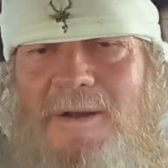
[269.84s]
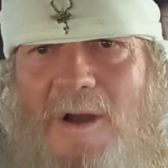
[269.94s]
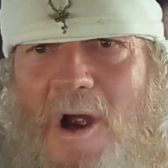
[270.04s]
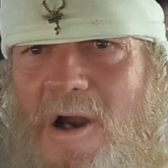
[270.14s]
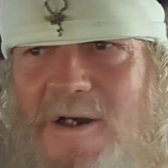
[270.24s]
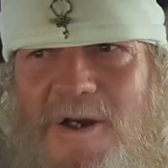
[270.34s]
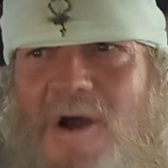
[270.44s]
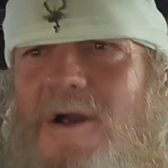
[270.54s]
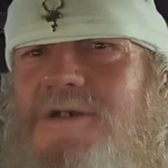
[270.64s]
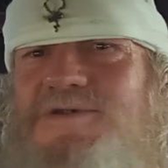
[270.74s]
hardened
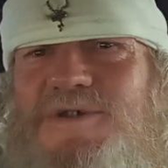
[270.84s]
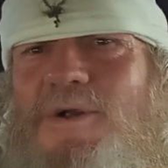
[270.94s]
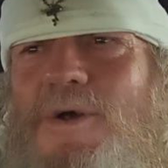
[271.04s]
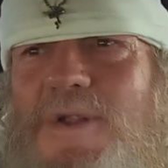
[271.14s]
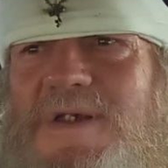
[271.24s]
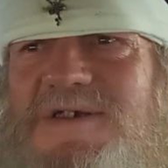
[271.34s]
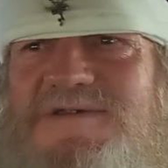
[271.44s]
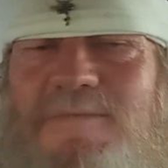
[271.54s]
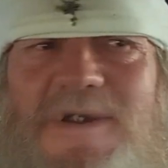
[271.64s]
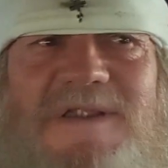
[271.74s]
hearts and all this,
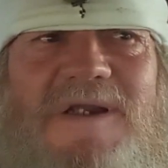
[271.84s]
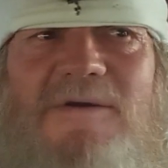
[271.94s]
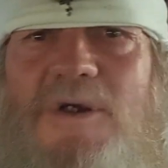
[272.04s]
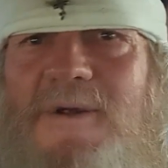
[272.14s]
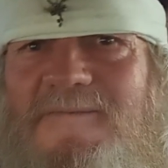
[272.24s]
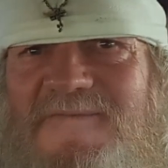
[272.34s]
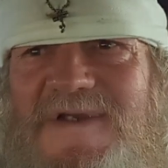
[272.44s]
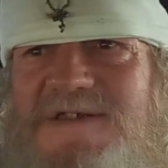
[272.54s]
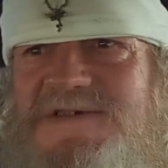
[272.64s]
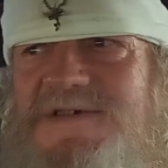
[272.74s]
but they're
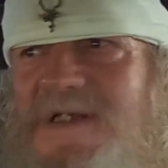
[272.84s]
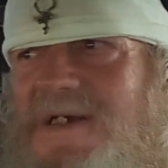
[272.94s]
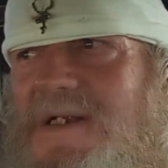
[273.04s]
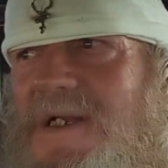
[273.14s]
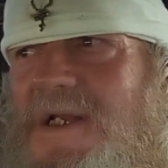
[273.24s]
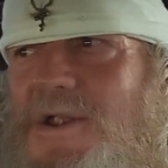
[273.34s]
convinced that,